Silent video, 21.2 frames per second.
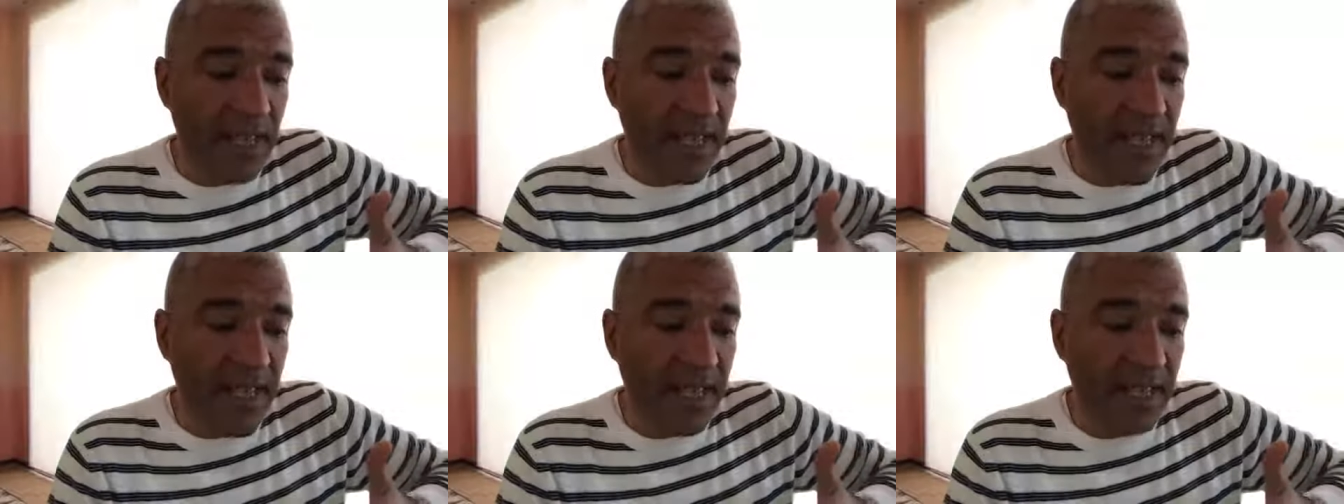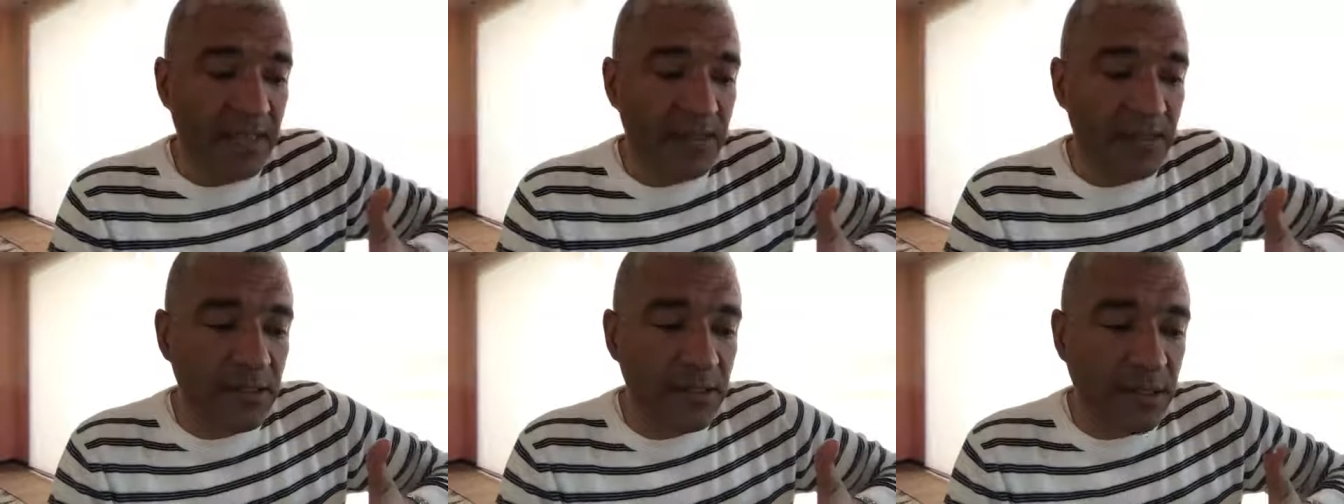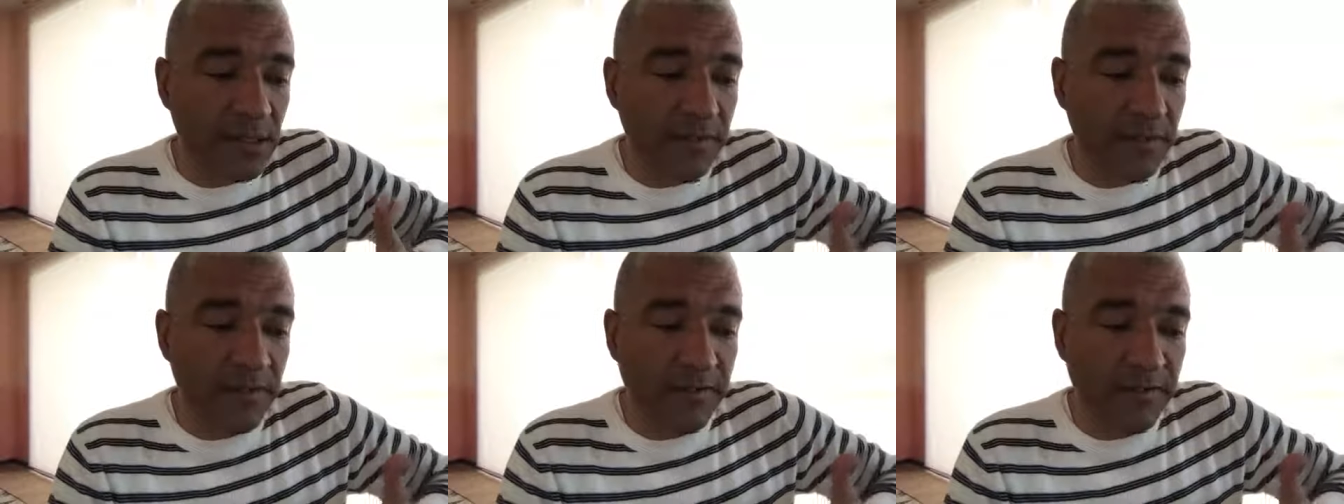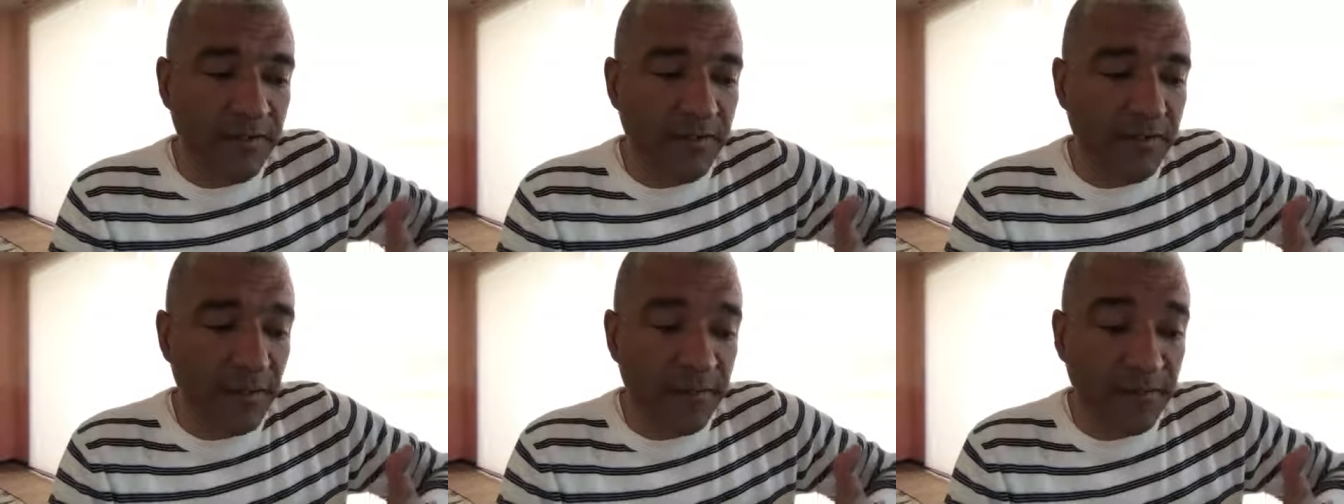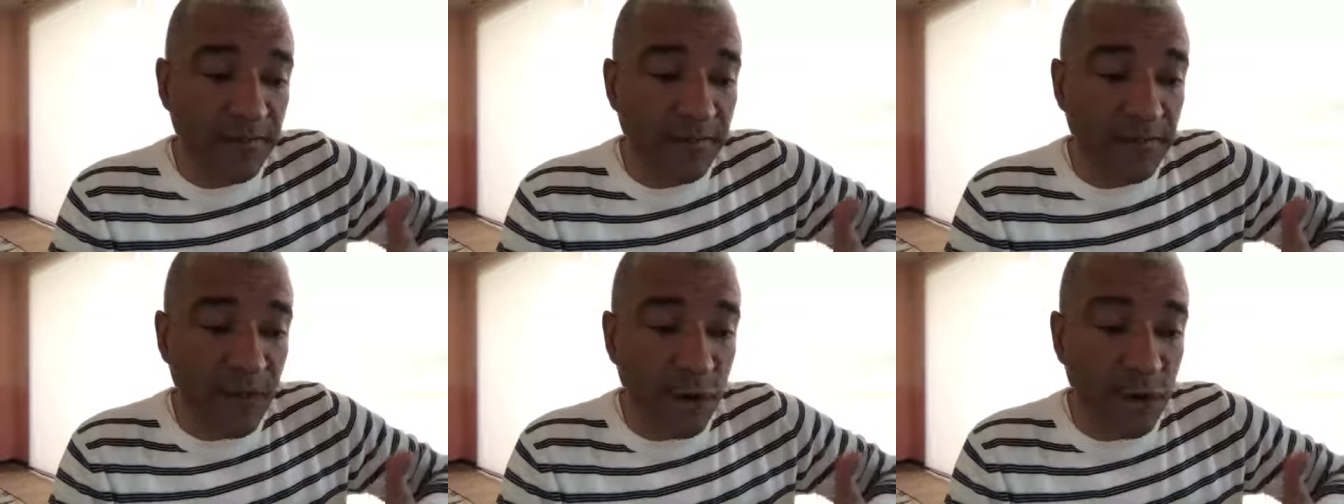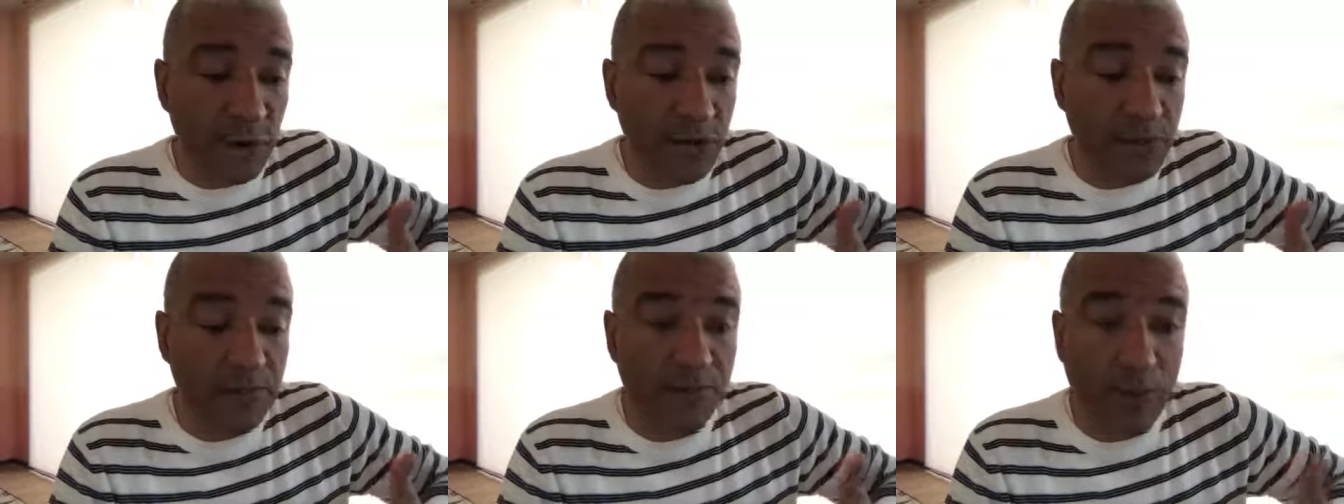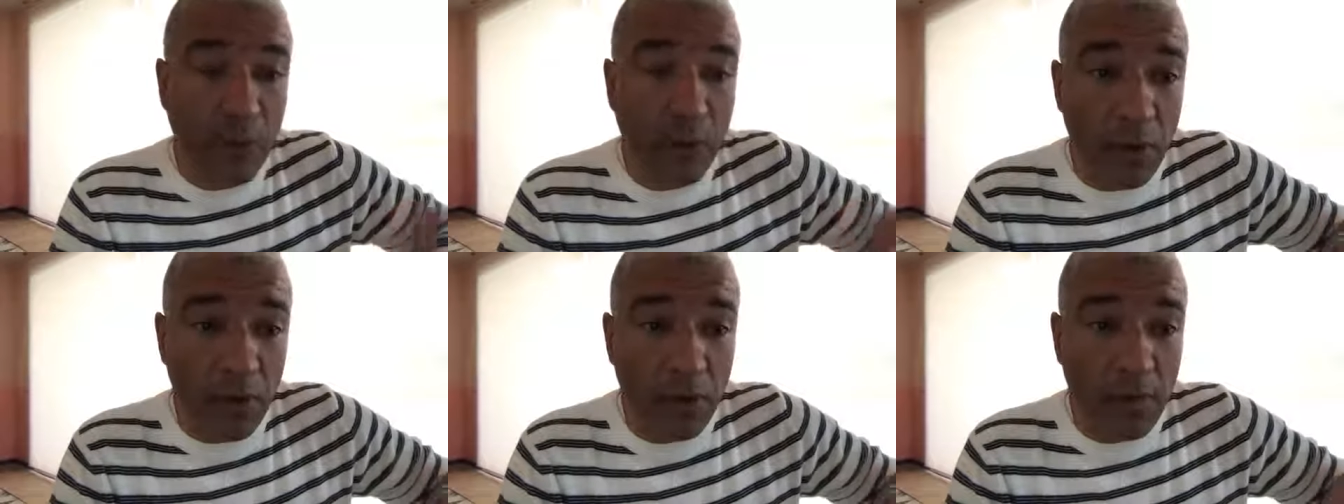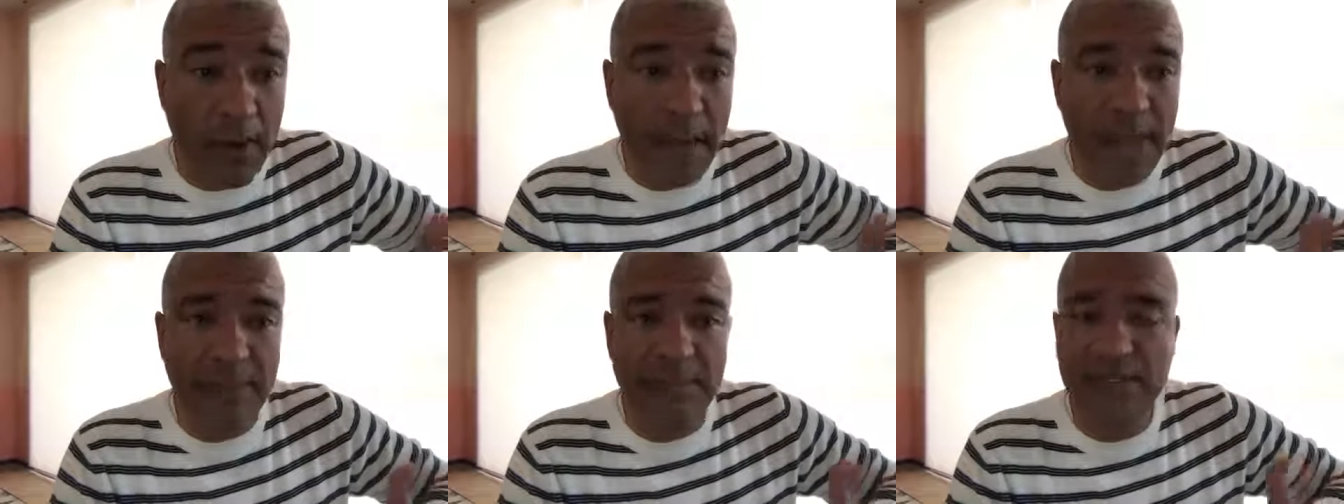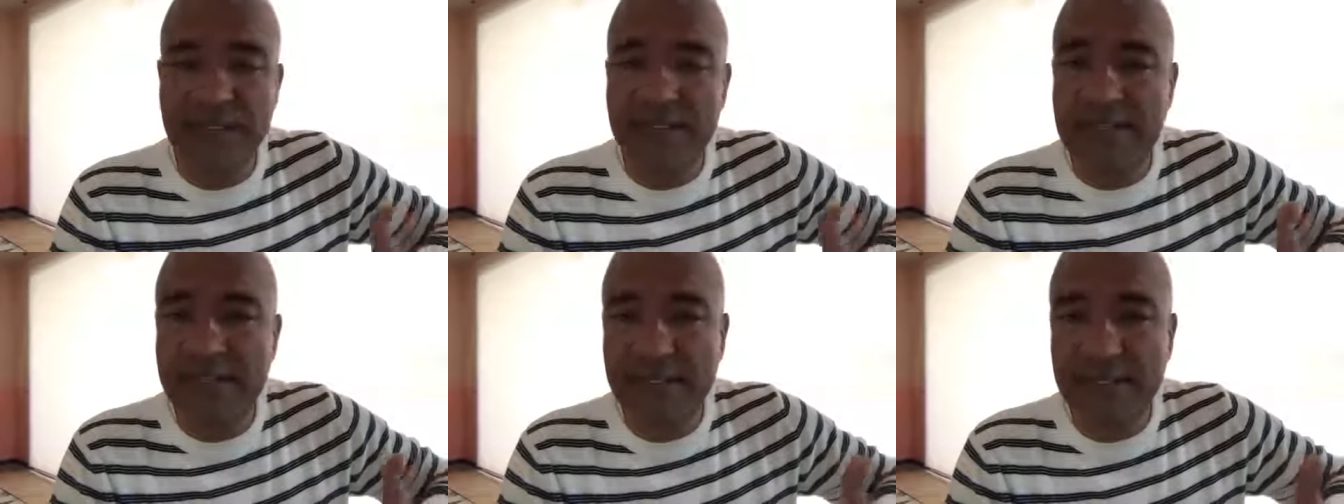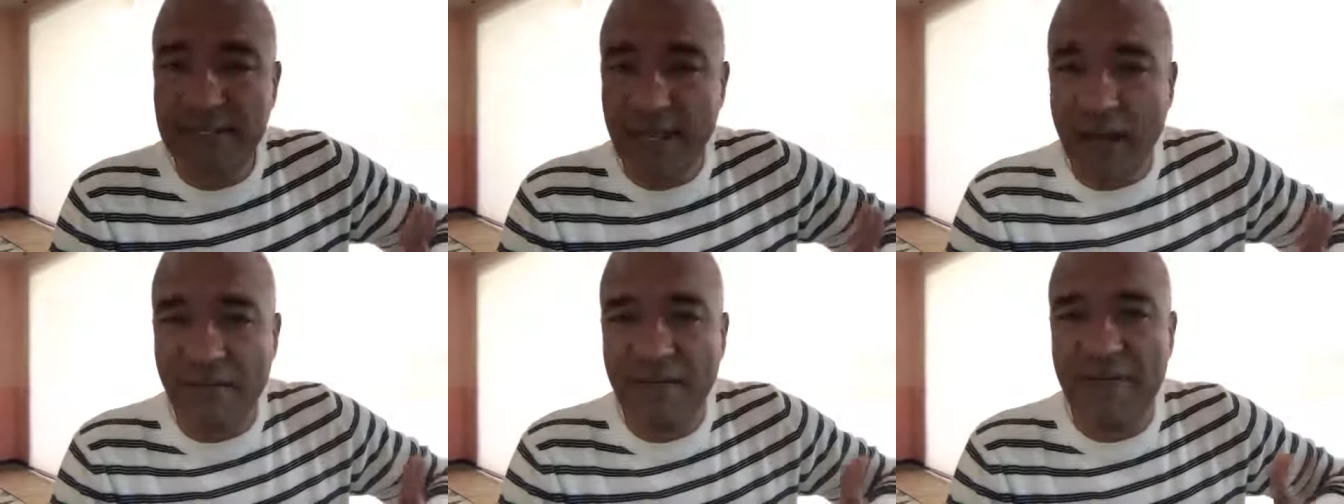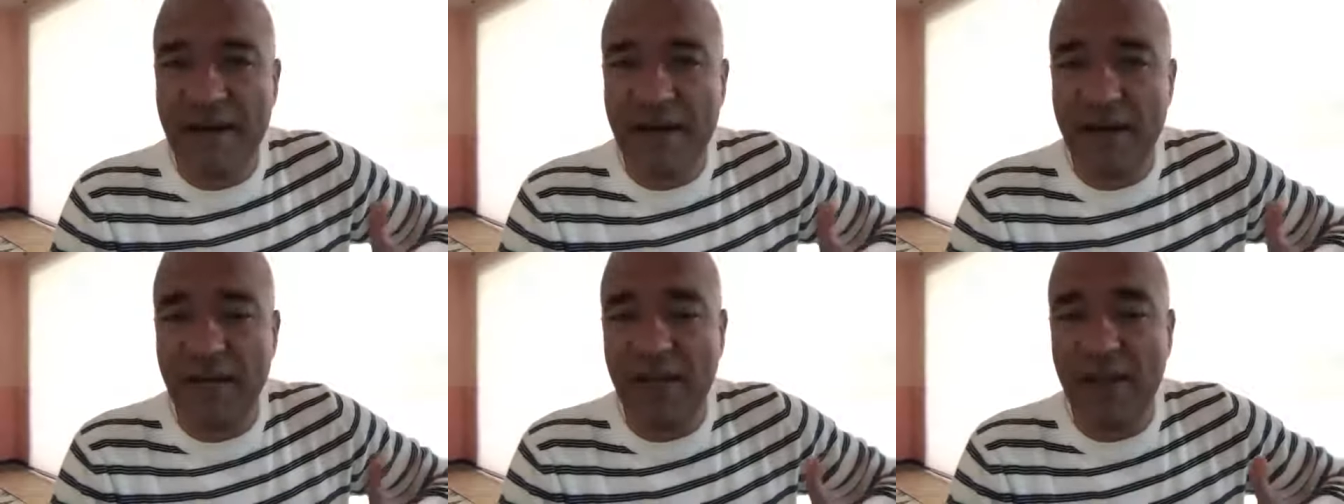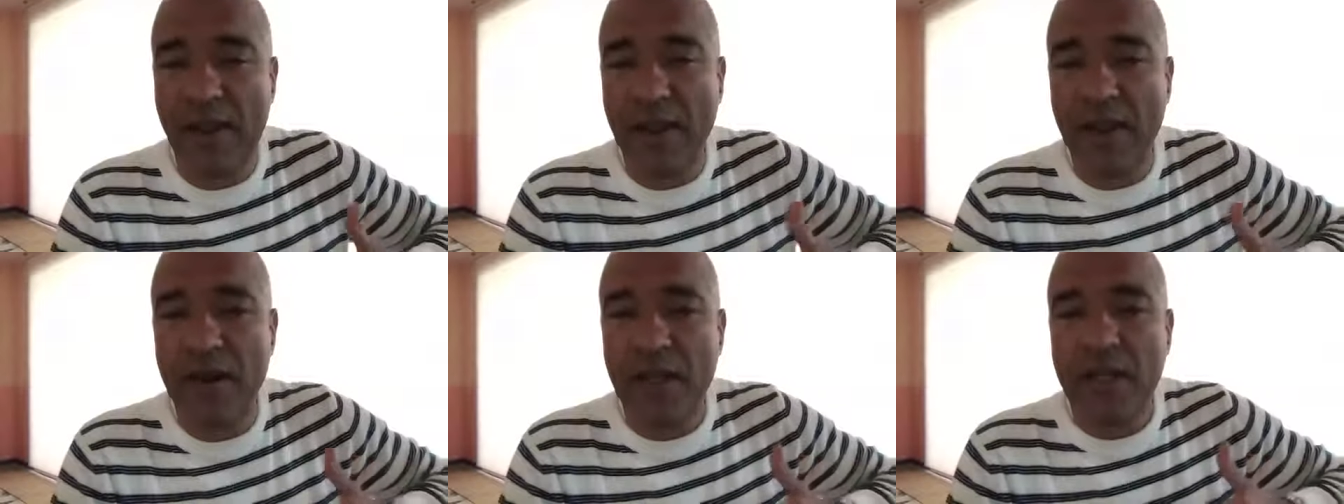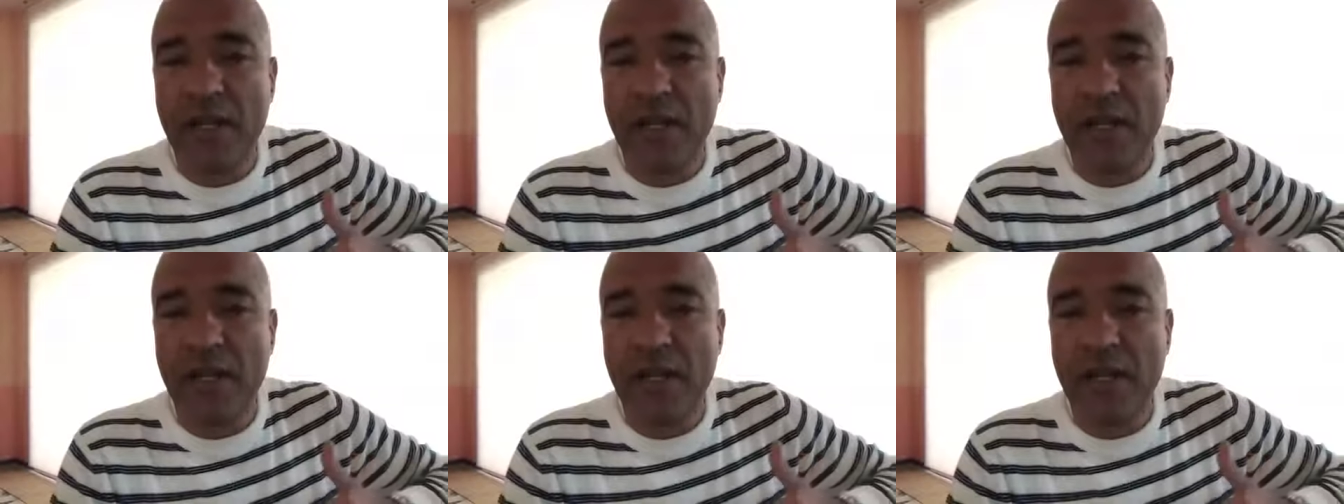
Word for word: and some of, of those programs and stuff out there,